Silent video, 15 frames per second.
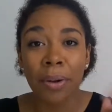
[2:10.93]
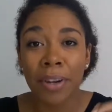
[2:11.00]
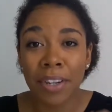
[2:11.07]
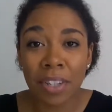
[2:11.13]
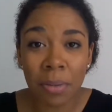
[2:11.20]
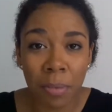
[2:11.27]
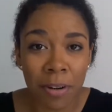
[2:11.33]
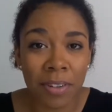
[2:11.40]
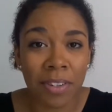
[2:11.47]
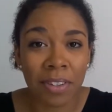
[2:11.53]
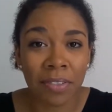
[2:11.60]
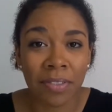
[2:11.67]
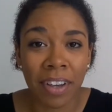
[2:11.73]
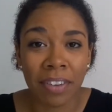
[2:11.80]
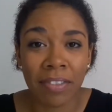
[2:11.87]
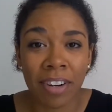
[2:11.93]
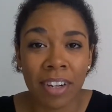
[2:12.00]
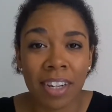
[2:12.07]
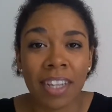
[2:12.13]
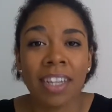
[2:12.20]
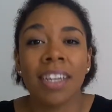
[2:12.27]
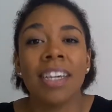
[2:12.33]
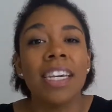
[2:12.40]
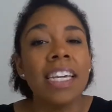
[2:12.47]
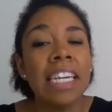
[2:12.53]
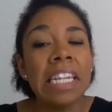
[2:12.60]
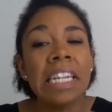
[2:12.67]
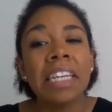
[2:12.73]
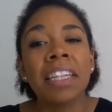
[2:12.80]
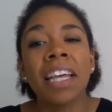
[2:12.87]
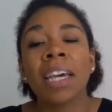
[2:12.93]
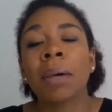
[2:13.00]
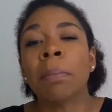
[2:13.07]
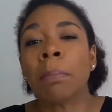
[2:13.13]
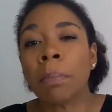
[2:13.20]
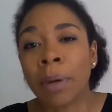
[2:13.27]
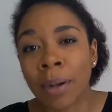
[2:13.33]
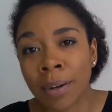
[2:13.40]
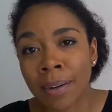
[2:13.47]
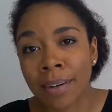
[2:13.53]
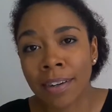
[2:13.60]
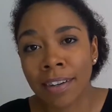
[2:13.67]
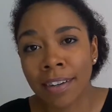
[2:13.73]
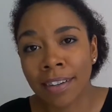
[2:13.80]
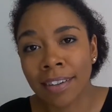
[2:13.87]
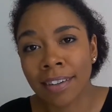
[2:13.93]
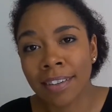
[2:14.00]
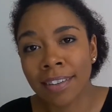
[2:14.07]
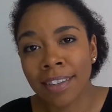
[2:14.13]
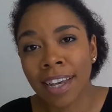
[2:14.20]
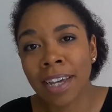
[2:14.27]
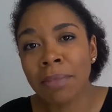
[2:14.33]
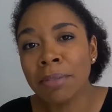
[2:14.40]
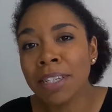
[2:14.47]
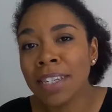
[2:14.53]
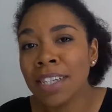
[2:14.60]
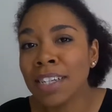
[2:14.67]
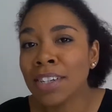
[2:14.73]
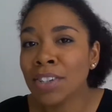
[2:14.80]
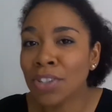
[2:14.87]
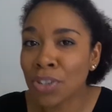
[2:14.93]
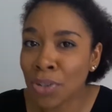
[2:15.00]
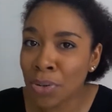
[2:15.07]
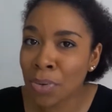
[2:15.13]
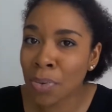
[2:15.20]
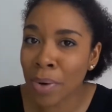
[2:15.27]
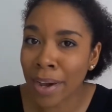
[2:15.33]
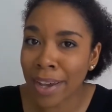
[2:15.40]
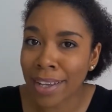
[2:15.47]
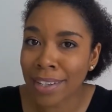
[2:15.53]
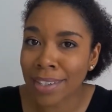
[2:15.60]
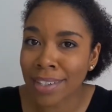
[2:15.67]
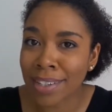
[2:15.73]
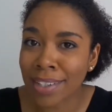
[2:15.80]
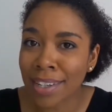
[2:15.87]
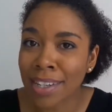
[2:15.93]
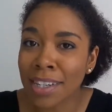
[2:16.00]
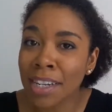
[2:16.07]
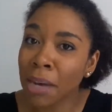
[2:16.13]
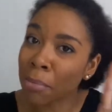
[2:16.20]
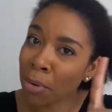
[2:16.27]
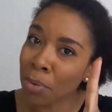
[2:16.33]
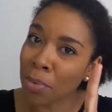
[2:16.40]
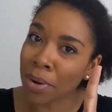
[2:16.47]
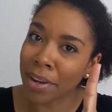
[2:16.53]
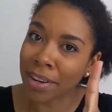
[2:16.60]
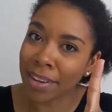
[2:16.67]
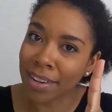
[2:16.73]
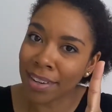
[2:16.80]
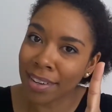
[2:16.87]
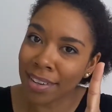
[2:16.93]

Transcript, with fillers: Well, here's a personal favorite eating like a bird. That can be seen two ways. Number one,